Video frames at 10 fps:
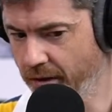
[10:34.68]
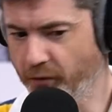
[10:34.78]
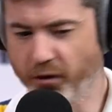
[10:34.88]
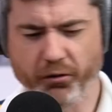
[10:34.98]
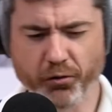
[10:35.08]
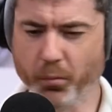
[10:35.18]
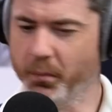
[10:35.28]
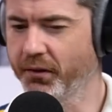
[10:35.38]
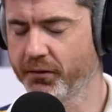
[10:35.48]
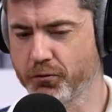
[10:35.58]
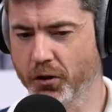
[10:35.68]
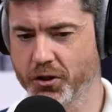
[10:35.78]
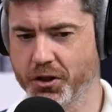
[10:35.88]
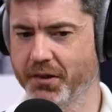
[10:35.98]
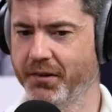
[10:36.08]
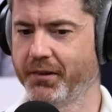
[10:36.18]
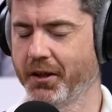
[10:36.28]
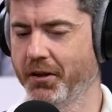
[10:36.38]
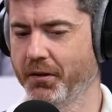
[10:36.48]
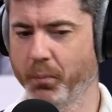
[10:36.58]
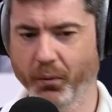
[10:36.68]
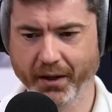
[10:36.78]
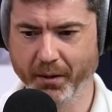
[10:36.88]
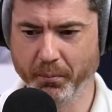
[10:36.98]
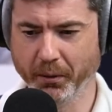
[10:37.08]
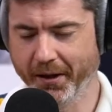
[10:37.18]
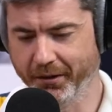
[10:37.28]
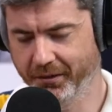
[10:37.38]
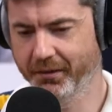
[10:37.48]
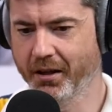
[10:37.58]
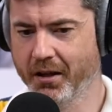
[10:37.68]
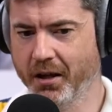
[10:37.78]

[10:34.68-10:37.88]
like recruitment structures and putting in place